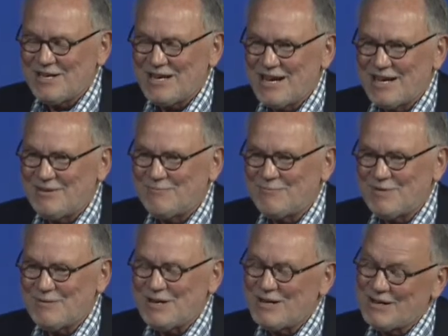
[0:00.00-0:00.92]
had,
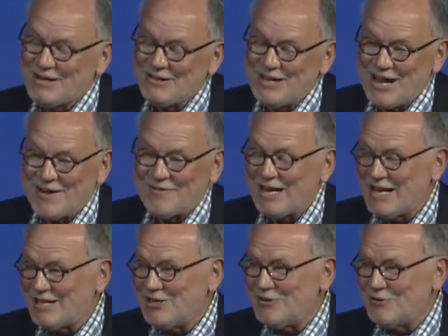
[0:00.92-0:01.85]
a lot of it
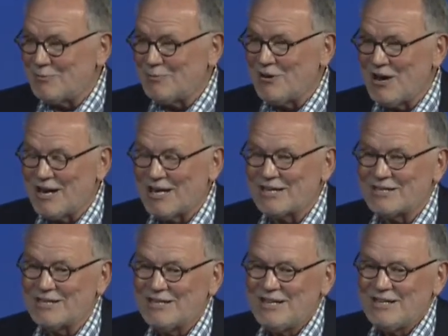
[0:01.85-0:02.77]
had to do with
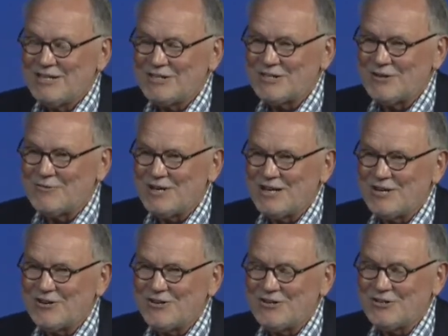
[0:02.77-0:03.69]
product. So we
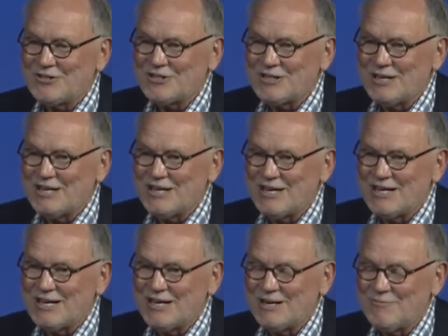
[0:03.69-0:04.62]
introduced
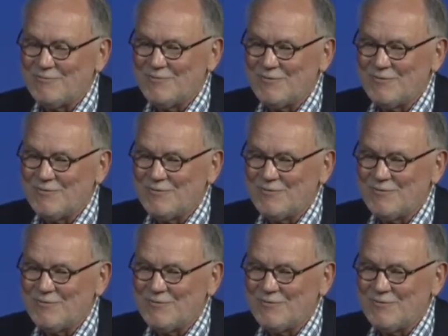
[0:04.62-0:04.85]
a